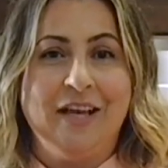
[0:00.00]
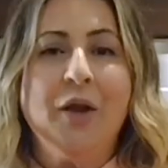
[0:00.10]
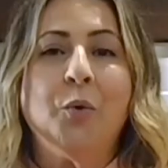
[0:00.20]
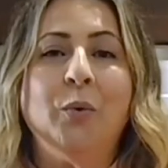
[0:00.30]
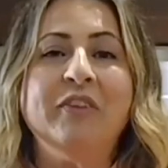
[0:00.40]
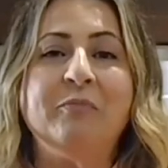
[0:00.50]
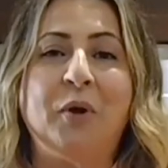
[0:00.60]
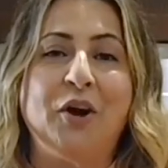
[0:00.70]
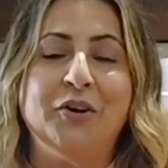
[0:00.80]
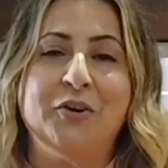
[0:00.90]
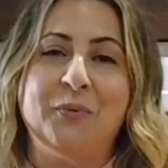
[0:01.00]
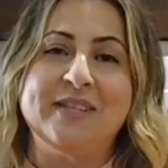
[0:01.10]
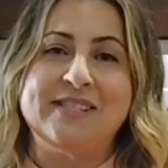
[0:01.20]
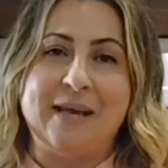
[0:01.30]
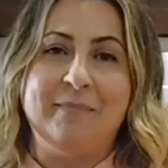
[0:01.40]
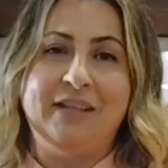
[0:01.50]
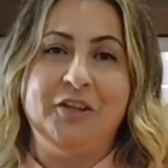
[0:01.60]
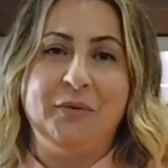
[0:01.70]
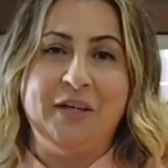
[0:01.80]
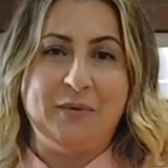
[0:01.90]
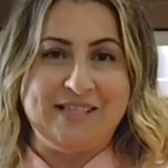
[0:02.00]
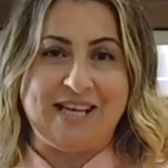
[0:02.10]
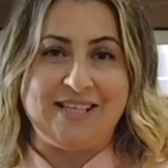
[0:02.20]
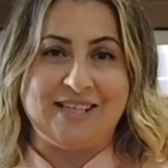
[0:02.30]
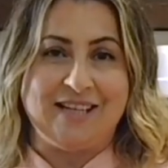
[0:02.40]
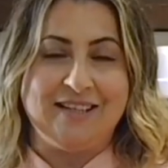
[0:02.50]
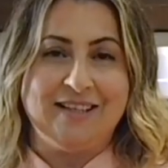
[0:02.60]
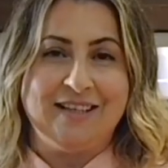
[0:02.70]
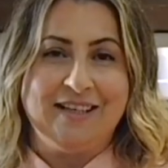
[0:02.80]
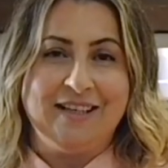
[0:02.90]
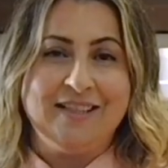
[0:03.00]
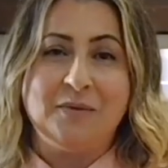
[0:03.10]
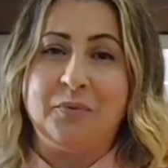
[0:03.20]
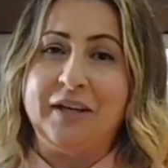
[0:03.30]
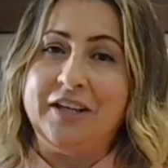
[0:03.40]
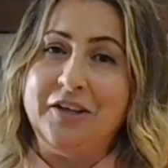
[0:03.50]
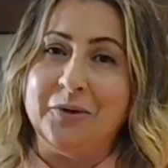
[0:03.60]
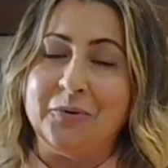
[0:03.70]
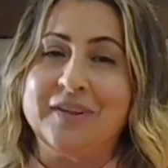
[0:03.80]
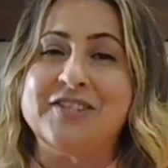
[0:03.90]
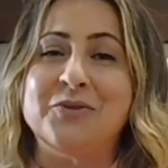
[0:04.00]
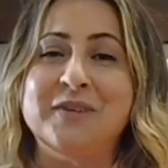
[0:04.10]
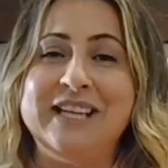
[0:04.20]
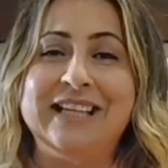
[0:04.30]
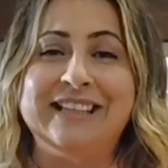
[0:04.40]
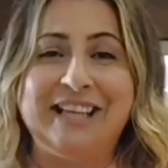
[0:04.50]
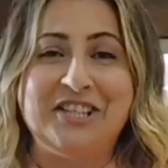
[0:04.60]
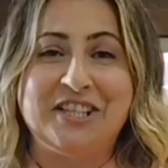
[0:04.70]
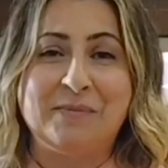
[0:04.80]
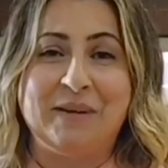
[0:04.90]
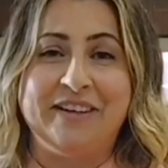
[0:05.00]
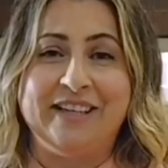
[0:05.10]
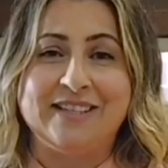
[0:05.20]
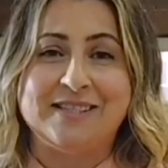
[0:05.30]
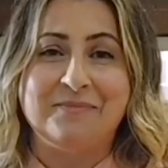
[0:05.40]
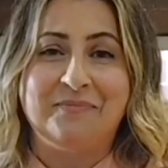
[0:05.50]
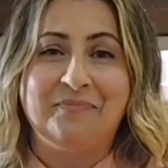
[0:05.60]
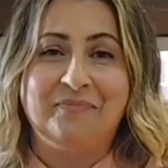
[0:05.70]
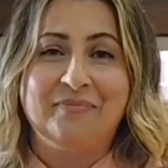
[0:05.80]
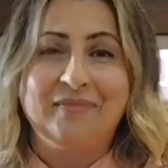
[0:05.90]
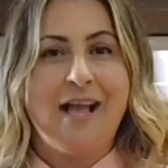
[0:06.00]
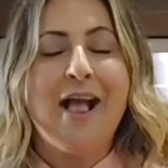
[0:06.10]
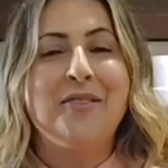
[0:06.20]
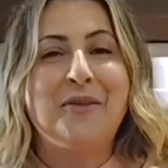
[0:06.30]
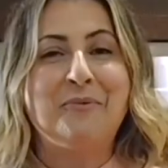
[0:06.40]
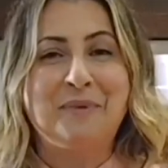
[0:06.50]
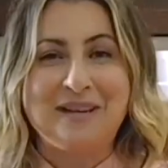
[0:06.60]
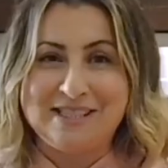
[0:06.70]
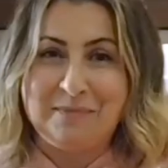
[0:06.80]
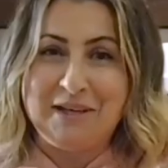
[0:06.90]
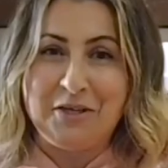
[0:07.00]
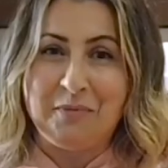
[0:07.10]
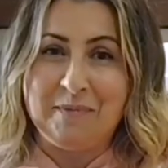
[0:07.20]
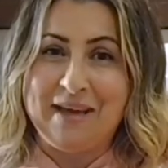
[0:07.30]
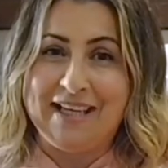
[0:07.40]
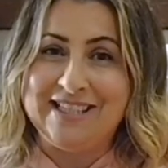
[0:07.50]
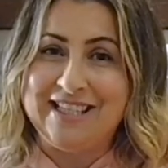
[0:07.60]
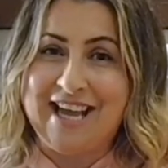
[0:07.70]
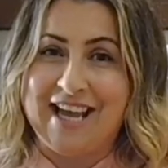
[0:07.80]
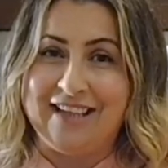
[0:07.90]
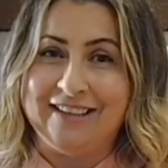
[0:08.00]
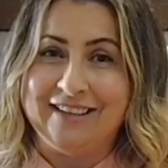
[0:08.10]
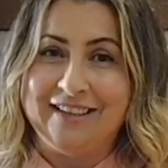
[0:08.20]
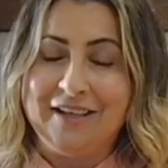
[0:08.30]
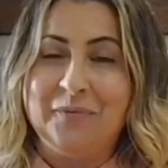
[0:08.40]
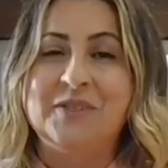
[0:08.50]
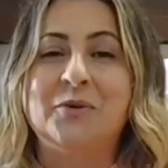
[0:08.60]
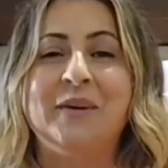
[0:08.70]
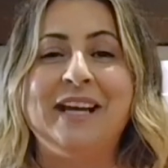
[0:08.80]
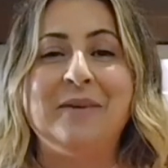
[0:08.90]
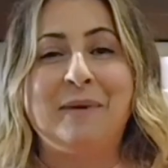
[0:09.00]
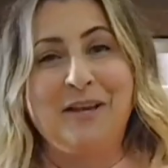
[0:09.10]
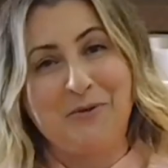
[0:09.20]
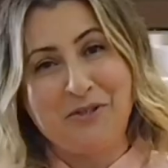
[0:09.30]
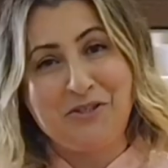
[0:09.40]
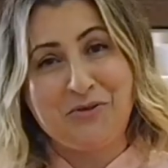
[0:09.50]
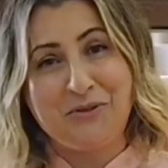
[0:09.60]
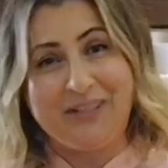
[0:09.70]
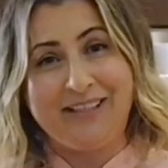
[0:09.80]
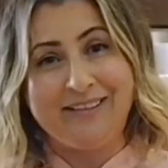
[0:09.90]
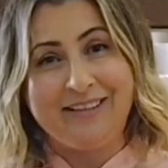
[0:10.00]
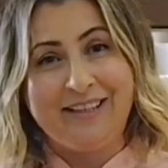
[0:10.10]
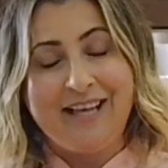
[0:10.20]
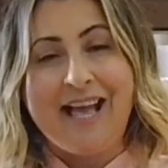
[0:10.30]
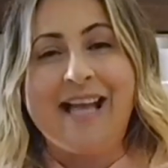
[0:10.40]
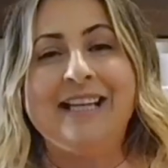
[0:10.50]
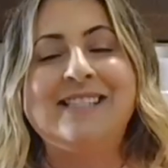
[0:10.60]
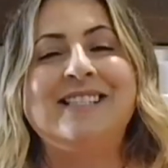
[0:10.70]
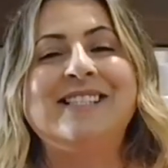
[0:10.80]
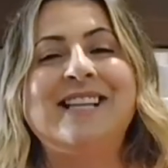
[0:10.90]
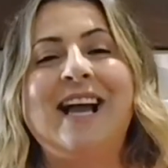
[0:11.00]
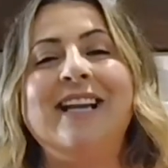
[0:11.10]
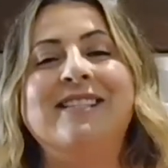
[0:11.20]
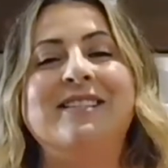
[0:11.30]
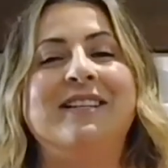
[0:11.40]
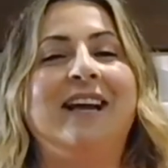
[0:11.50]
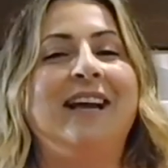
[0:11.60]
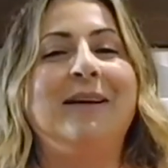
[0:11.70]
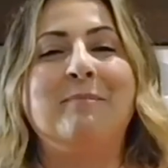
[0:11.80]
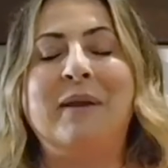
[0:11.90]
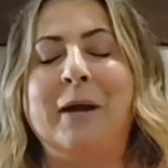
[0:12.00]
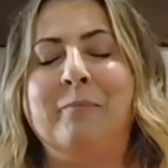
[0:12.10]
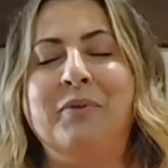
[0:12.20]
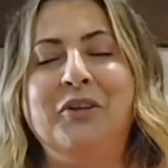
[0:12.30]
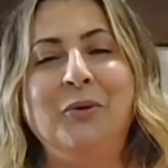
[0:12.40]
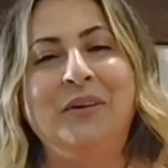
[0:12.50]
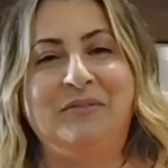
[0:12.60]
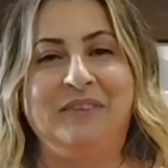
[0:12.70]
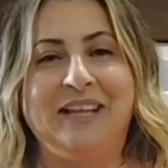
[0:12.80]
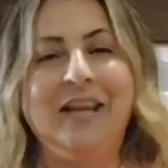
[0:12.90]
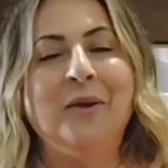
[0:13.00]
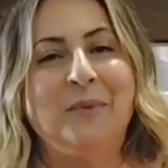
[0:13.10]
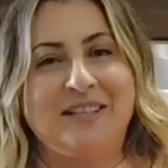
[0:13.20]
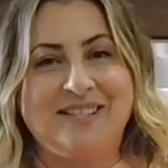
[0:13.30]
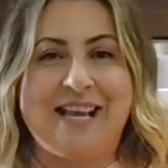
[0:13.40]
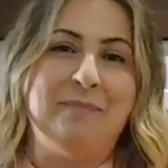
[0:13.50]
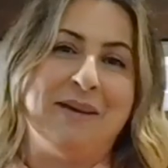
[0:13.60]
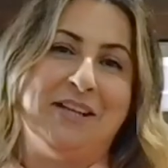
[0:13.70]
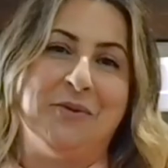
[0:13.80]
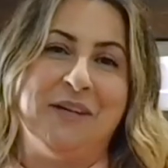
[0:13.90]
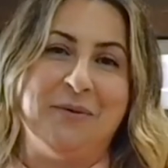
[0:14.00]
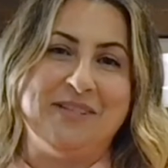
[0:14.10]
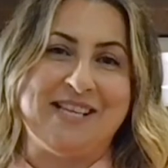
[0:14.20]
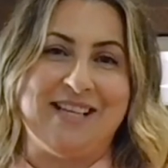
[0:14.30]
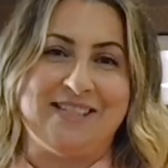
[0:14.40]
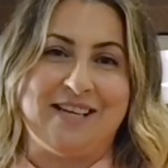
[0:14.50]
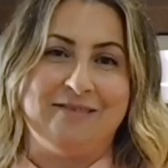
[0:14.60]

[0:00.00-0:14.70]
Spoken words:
We've partnered with Pellegrino Essenza to bring you this unique lunch experience. The recipe you'll be making today was created by yours truly, and it's designed to pair beautifully with the Pellegrino Essenza.